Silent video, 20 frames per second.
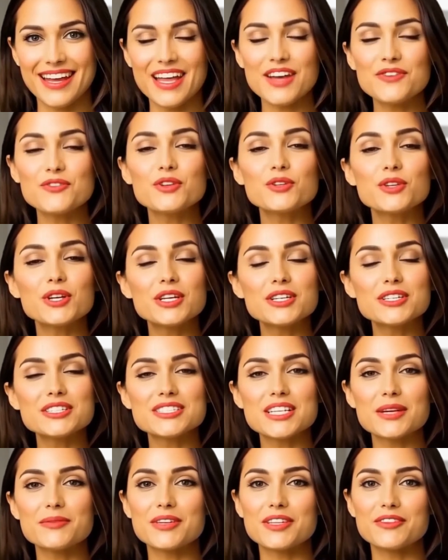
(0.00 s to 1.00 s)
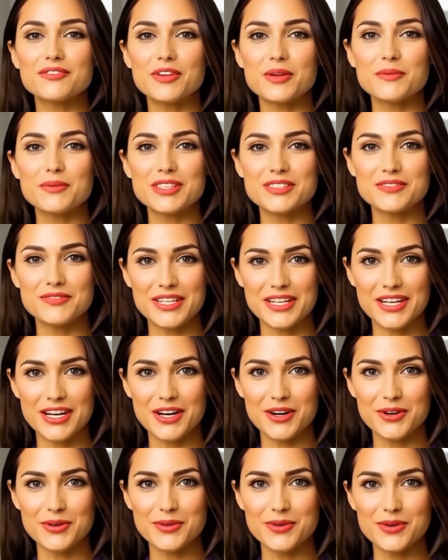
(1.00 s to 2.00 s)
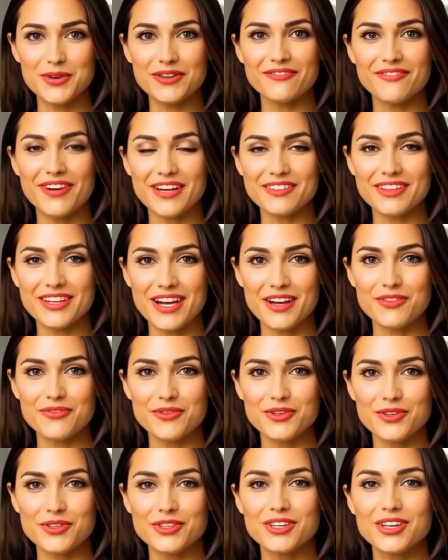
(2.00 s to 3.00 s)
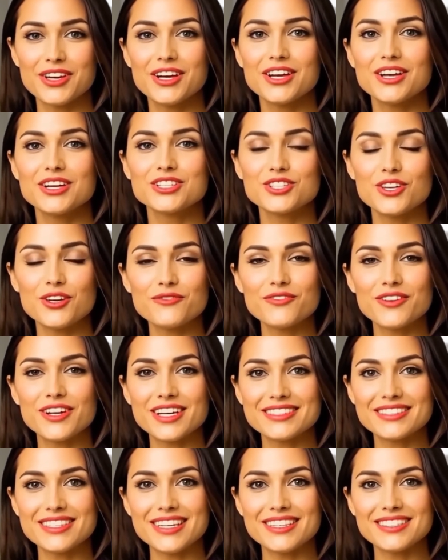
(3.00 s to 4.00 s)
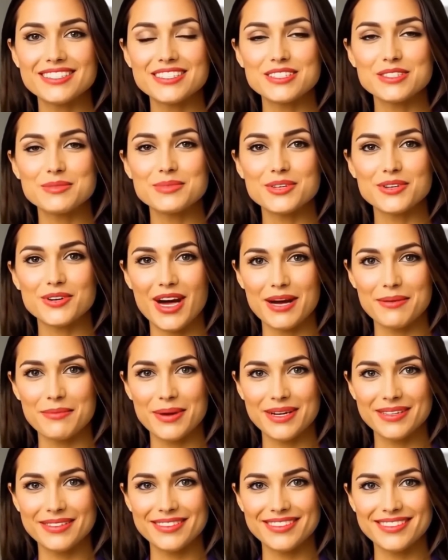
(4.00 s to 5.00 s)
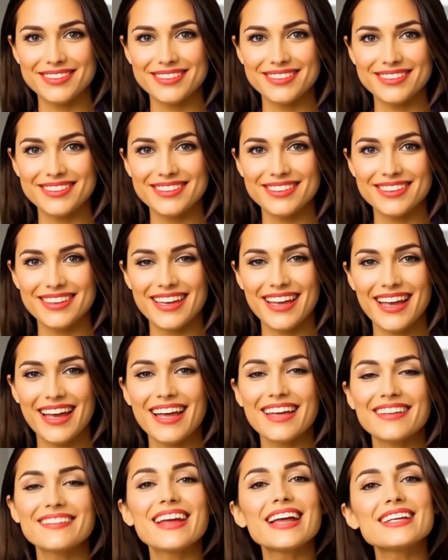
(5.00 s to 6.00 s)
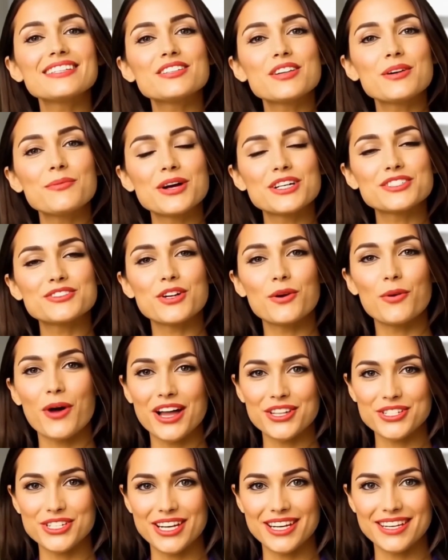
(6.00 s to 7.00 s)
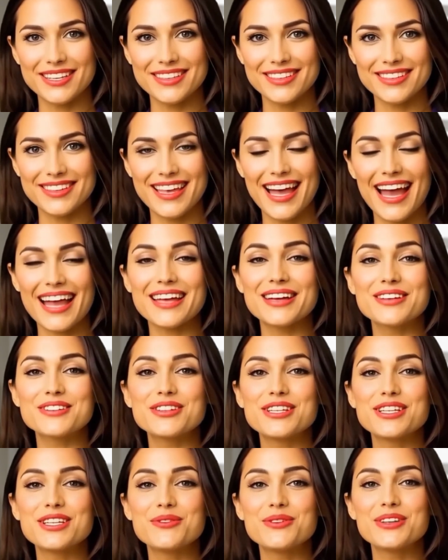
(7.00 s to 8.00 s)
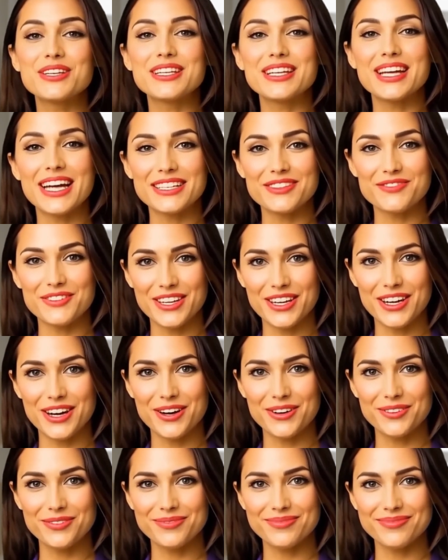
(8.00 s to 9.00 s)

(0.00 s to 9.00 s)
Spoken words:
If you learned something from this video or found it helpful, don't forget to hit the subscribe button. Thanks so much for watching, and I'll see you in the next video.